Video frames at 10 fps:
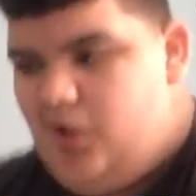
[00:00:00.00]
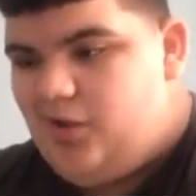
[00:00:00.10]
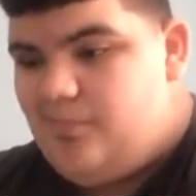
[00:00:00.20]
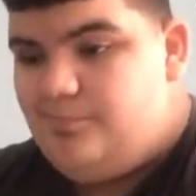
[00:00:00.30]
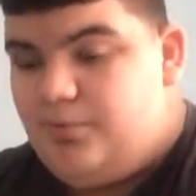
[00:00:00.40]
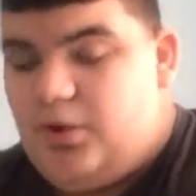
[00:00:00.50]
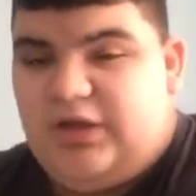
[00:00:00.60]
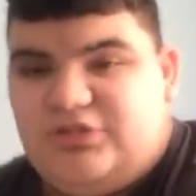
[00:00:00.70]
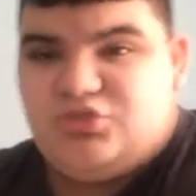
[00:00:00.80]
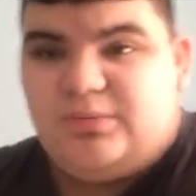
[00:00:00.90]
But
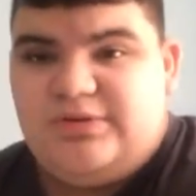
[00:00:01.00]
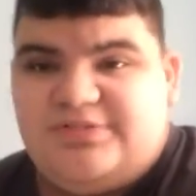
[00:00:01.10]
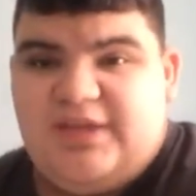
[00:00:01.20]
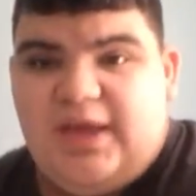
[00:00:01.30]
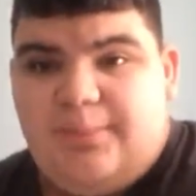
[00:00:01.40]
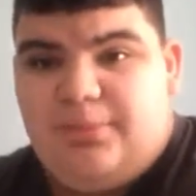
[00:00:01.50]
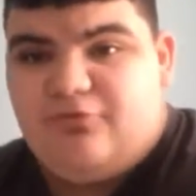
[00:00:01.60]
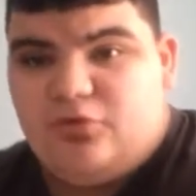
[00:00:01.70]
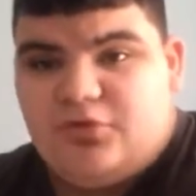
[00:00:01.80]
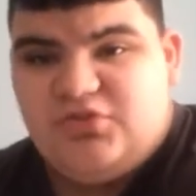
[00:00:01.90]
I just want to say happy
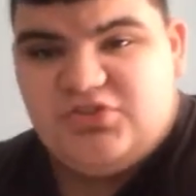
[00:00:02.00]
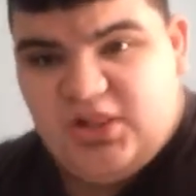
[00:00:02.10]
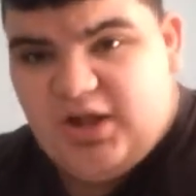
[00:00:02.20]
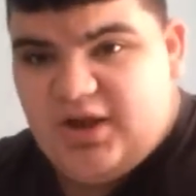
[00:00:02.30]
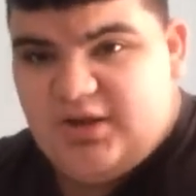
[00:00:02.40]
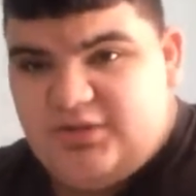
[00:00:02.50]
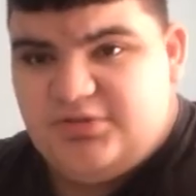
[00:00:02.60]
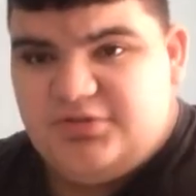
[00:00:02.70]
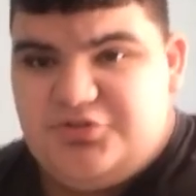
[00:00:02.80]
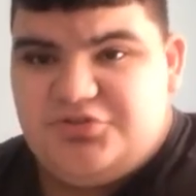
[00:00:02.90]
4th of
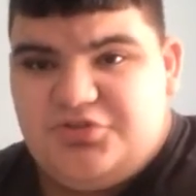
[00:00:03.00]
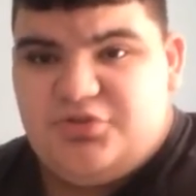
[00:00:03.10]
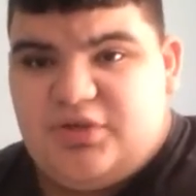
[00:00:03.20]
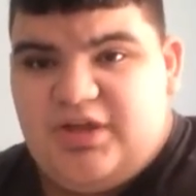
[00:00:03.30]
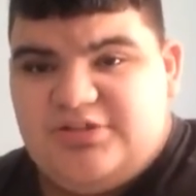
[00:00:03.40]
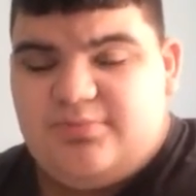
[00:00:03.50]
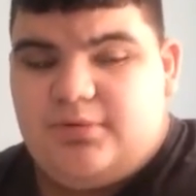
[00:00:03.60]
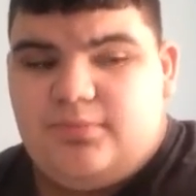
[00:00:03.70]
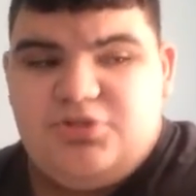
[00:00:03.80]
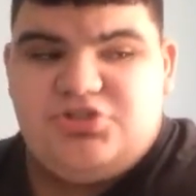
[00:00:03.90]
July to you guys,
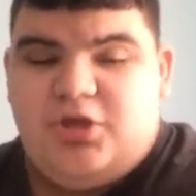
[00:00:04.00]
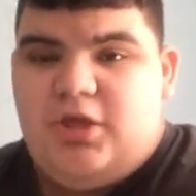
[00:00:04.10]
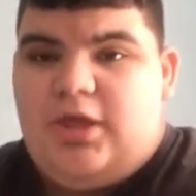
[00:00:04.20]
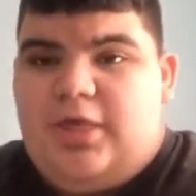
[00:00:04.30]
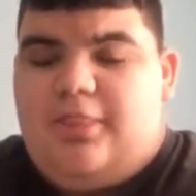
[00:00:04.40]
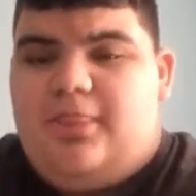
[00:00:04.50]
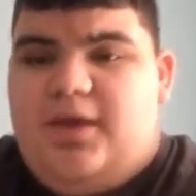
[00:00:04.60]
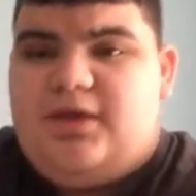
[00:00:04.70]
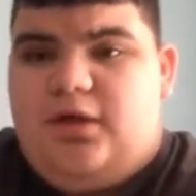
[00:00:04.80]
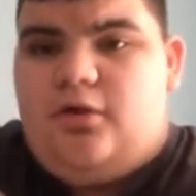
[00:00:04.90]
pretty much.
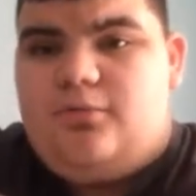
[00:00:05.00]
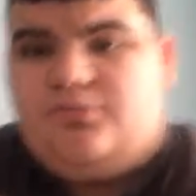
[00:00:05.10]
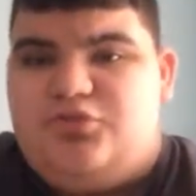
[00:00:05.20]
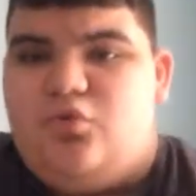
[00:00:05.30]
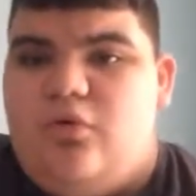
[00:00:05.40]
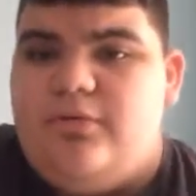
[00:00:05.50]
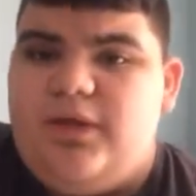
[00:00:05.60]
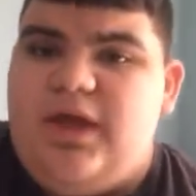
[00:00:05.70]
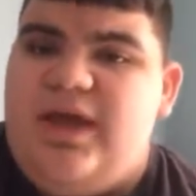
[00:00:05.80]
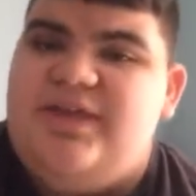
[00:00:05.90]
Don't worry,
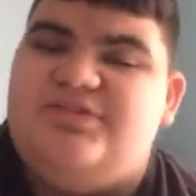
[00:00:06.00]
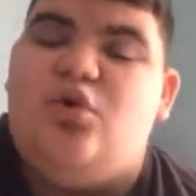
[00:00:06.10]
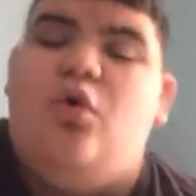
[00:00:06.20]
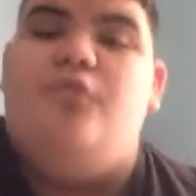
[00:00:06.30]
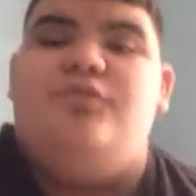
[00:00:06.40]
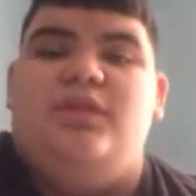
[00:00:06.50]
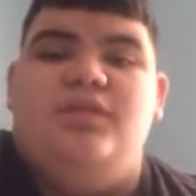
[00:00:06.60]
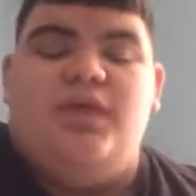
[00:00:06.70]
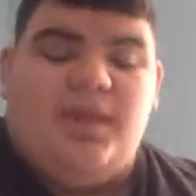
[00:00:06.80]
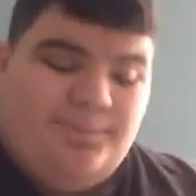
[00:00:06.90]
guys,
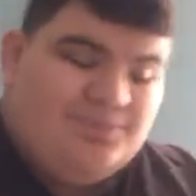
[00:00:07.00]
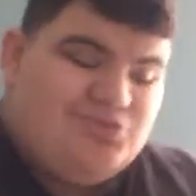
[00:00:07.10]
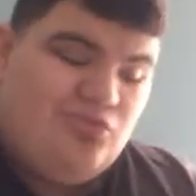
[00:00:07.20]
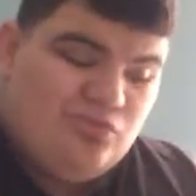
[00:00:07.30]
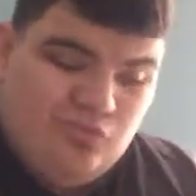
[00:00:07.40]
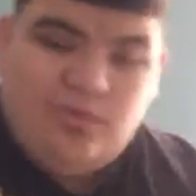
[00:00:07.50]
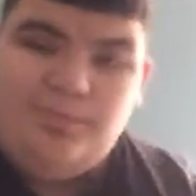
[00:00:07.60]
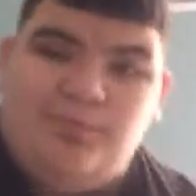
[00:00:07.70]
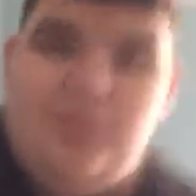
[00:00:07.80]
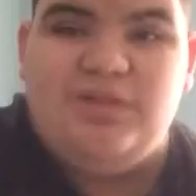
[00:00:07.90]
hopefully the episode will
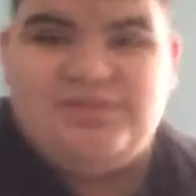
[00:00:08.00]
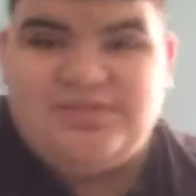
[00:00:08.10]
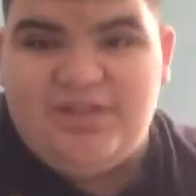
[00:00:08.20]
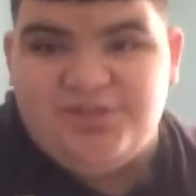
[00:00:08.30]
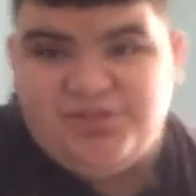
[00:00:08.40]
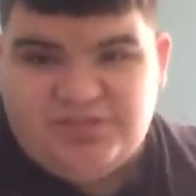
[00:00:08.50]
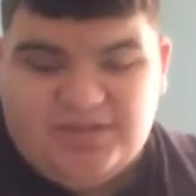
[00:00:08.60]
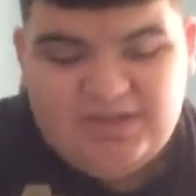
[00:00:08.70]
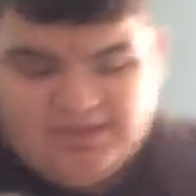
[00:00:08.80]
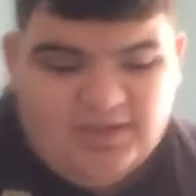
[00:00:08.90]
be released later
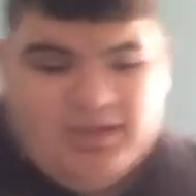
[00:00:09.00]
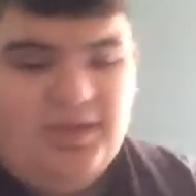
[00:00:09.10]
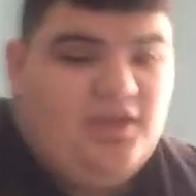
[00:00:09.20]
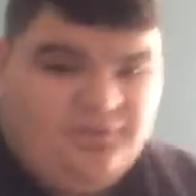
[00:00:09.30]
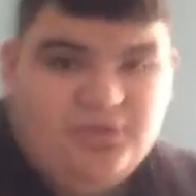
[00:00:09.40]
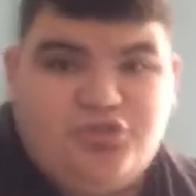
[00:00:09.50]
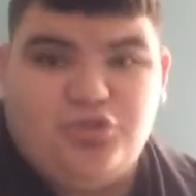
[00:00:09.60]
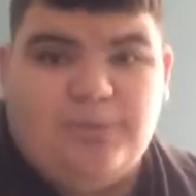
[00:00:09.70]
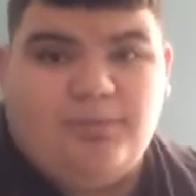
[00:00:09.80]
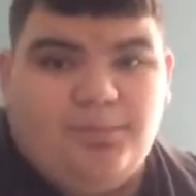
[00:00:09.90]
tonight, if I do
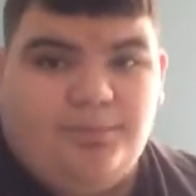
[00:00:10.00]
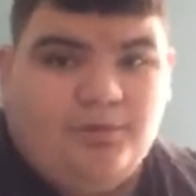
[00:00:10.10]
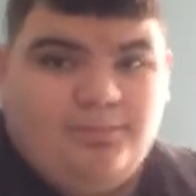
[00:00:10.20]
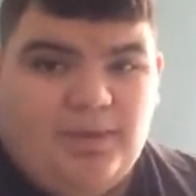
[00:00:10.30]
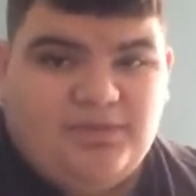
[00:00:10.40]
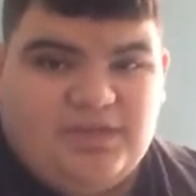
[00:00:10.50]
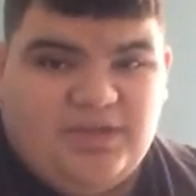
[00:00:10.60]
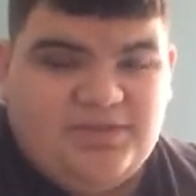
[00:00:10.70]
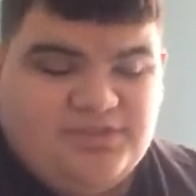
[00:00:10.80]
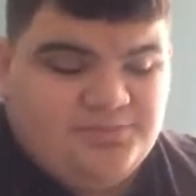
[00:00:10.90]
get my computer back,
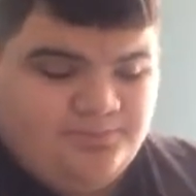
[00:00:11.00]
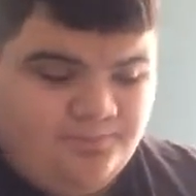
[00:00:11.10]
that is.